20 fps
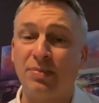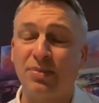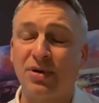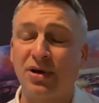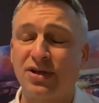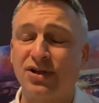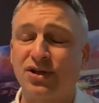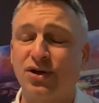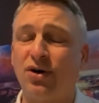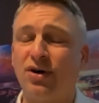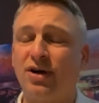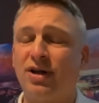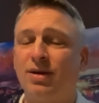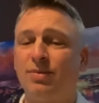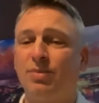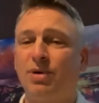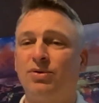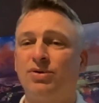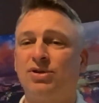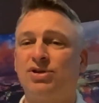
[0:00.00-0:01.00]
you're talking
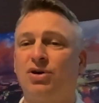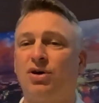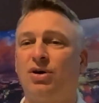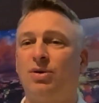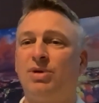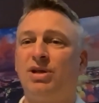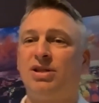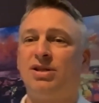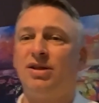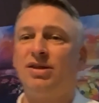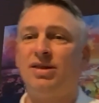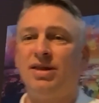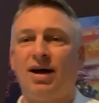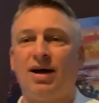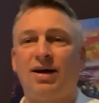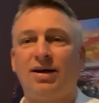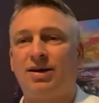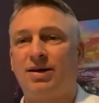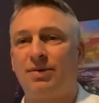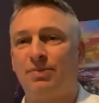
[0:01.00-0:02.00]
about, Tom, he done
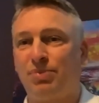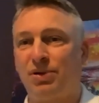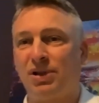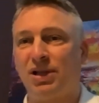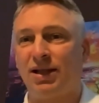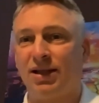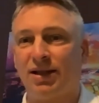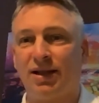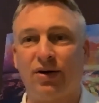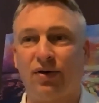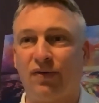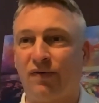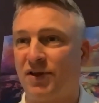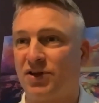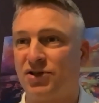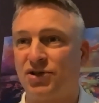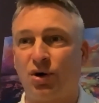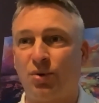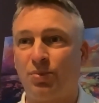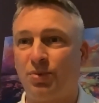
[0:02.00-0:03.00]
that completely off the
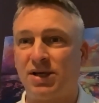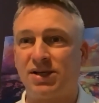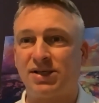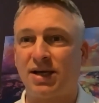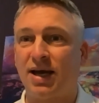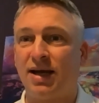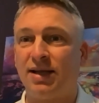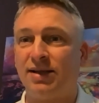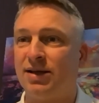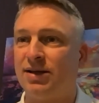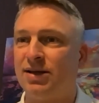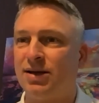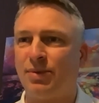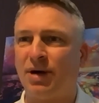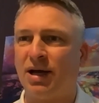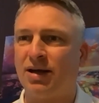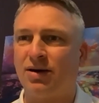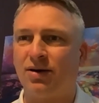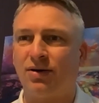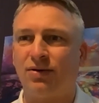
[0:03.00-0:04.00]
top of his head, didn't he,
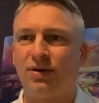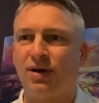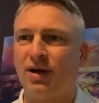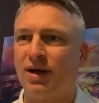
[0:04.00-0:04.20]
Michael?